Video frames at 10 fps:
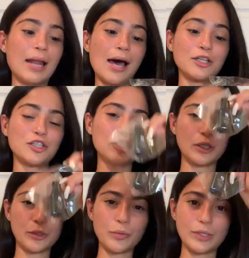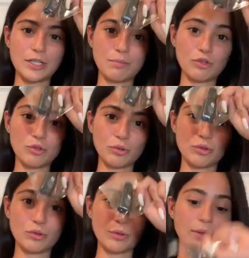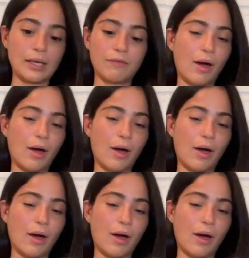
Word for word: lash glue, which I'm so, so, so thankful.